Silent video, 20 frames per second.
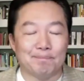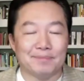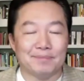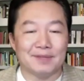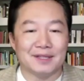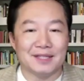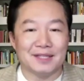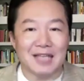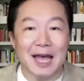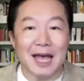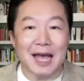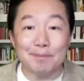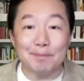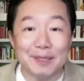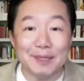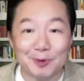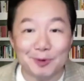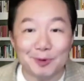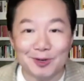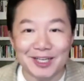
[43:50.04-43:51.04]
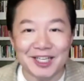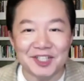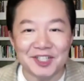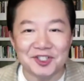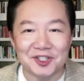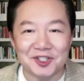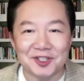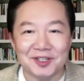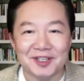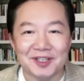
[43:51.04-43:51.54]
10 people
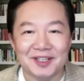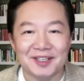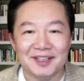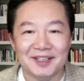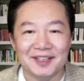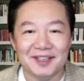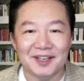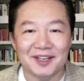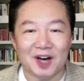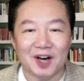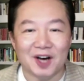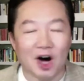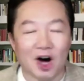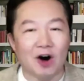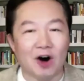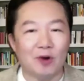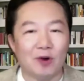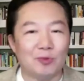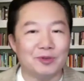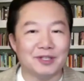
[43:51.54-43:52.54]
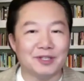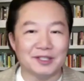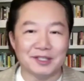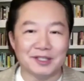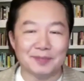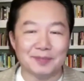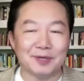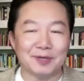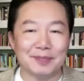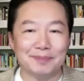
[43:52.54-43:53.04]
each, all with the
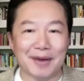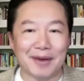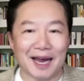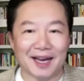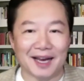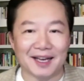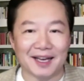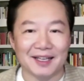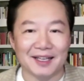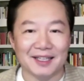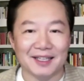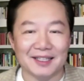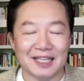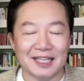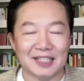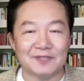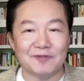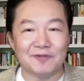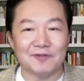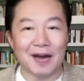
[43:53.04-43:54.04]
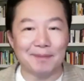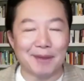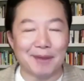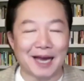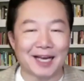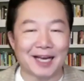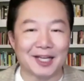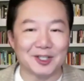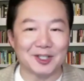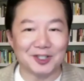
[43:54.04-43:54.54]
Supreme Pack. That's 5
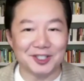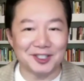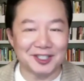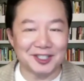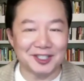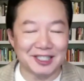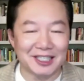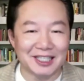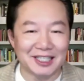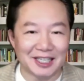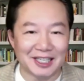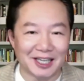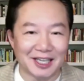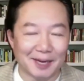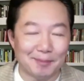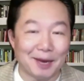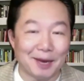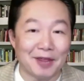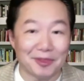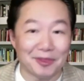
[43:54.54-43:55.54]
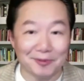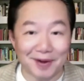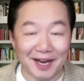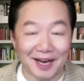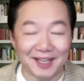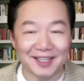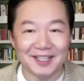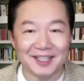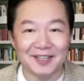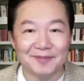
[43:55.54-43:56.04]
packages a month,
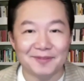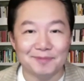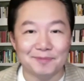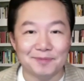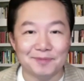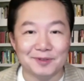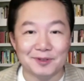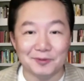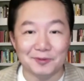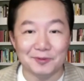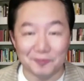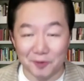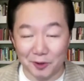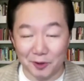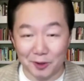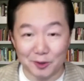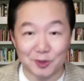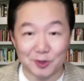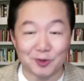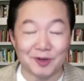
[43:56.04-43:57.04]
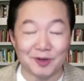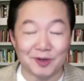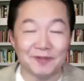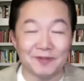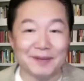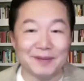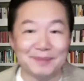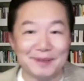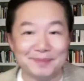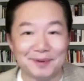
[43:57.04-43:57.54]
right? For those 25
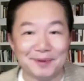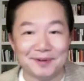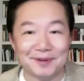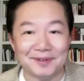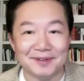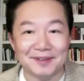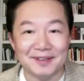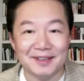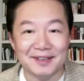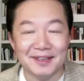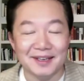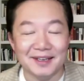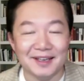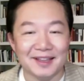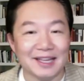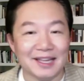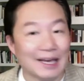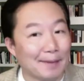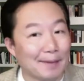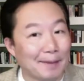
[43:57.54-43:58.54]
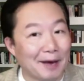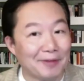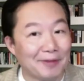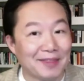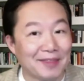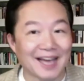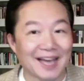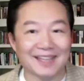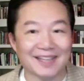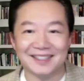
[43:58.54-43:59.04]
people. Think about
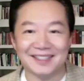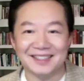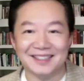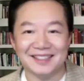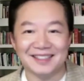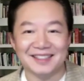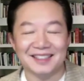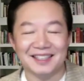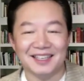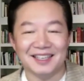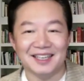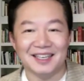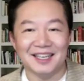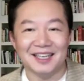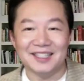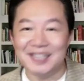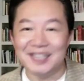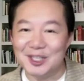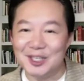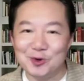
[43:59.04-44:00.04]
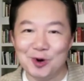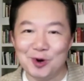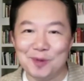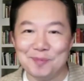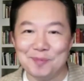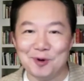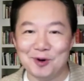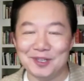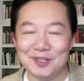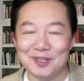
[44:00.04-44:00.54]
that. Is it
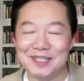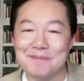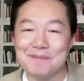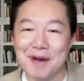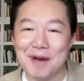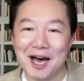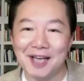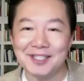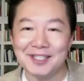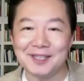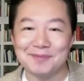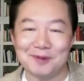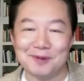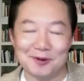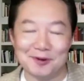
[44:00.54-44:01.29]
doable? Is it possible?